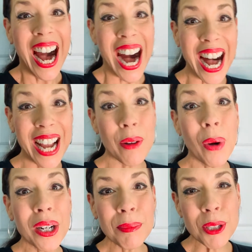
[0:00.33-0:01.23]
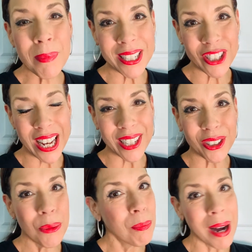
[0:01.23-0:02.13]
Hi, welcome to my
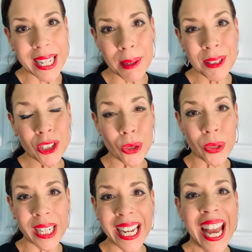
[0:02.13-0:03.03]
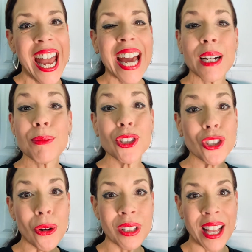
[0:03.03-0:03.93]
channel. My name is Dory, and I'm
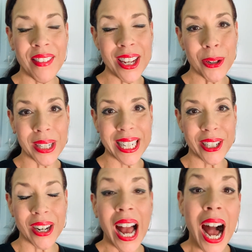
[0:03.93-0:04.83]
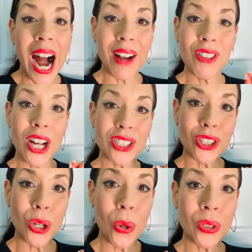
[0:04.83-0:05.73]
so glad that you're here. I've lost a
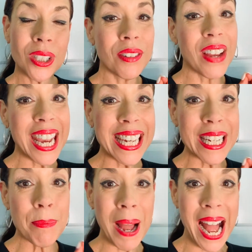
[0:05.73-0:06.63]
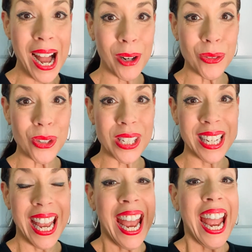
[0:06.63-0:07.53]
total of 80 pounds,
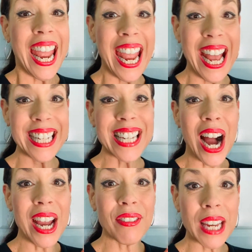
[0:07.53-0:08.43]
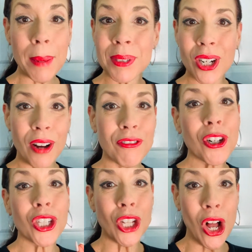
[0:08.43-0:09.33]
and I have kept it off for a
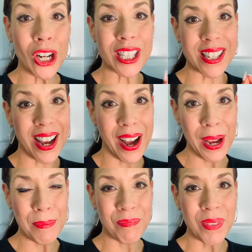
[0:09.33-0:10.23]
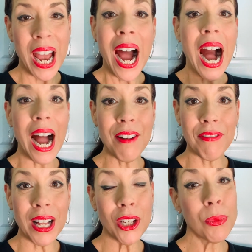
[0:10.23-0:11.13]
long time. I
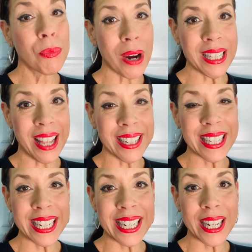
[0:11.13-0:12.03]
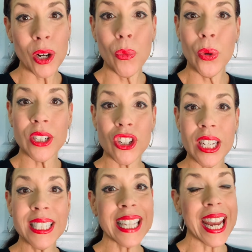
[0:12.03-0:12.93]
follow Bright Line Eating, which
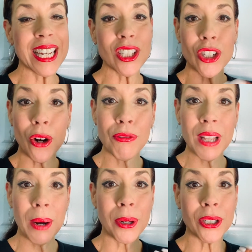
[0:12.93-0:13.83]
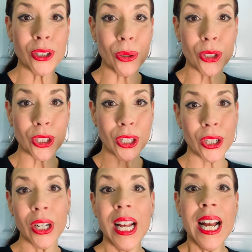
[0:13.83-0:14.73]
is a no flour, no
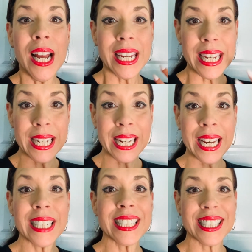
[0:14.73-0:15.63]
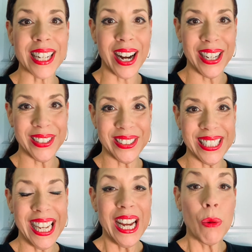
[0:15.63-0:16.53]
sugar eating style.
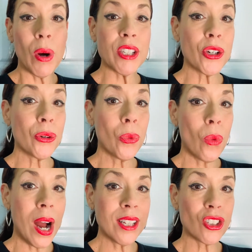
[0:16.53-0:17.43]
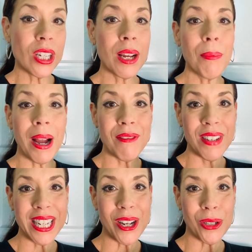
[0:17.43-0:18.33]
When you're watching my
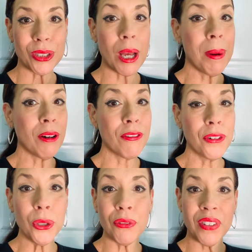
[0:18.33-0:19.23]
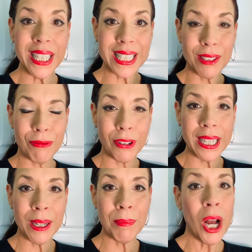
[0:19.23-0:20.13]
videos about food, fitness, and
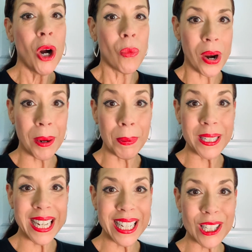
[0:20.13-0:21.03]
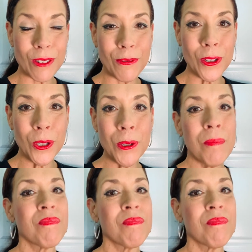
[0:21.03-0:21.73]
freedom, where it pertains to food,